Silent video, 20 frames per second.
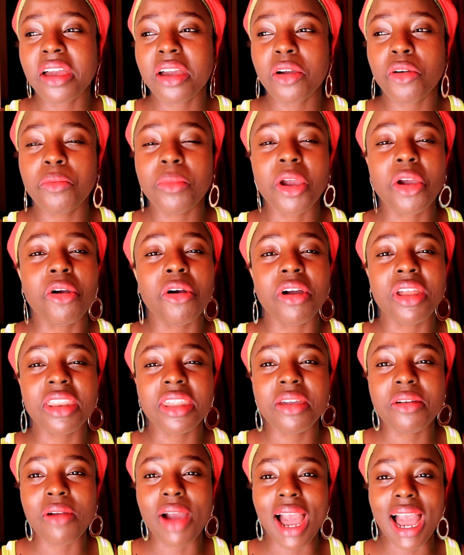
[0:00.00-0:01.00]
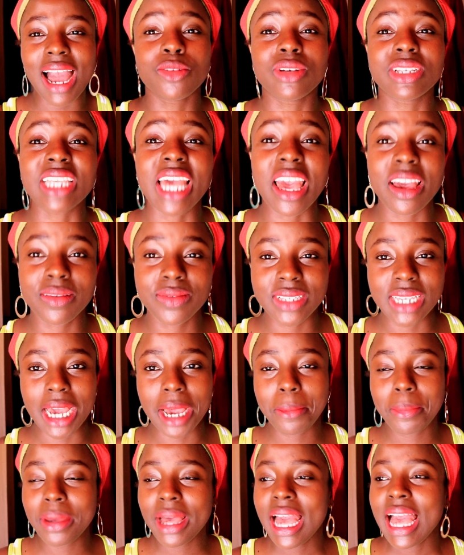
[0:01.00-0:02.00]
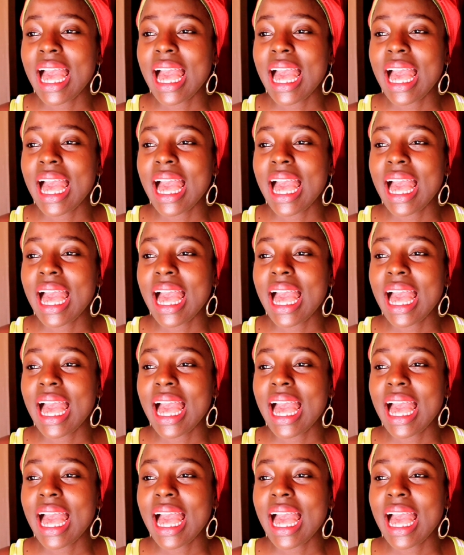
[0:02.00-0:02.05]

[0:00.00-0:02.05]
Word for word: umekoniwa it was effed up